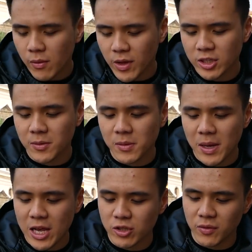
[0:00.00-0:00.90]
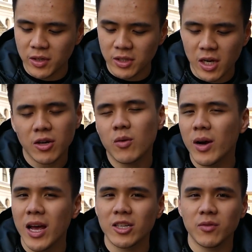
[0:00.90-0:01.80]
Next up, some anchovies. I don't know
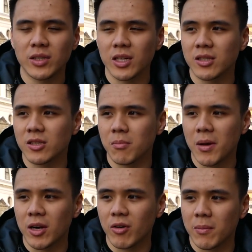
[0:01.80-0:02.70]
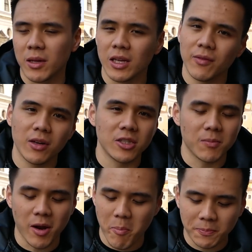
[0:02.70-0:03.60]
why anchovies get such a bad rap. Like even in
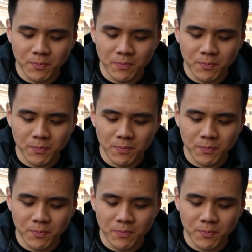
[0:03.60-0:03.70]
Spain,